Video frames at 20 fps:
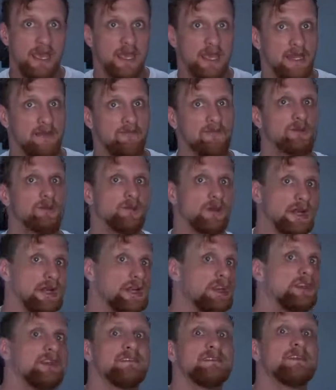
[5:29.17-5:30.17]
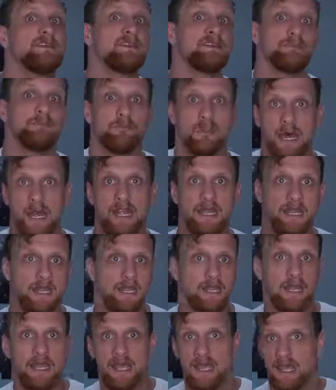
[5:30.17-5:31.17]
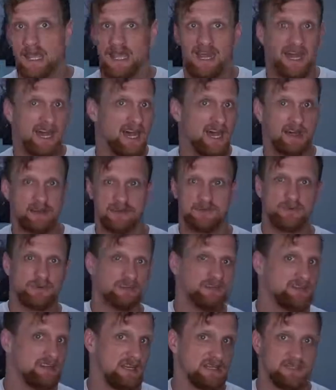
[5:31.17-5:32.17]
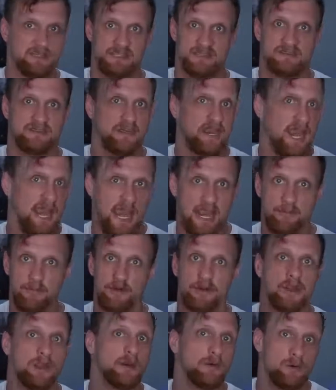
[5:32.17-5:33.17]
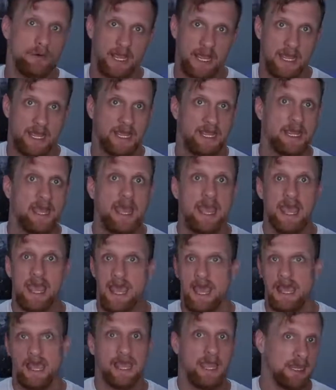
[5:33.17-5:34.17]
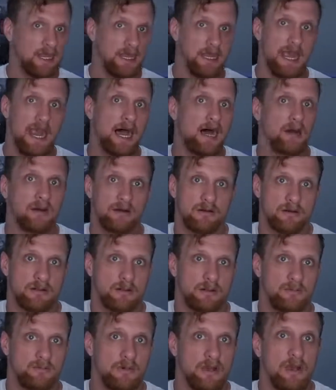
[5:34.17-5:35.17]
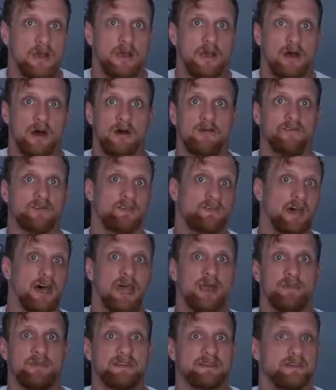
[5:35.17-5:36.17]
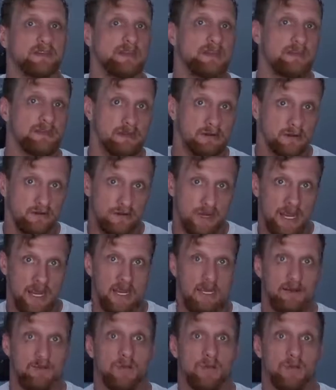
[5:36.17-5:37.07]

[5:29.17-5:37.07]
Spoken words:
And if you're running these things mining at 100%, just hammering away at any algorithm, over time it's going to degrade.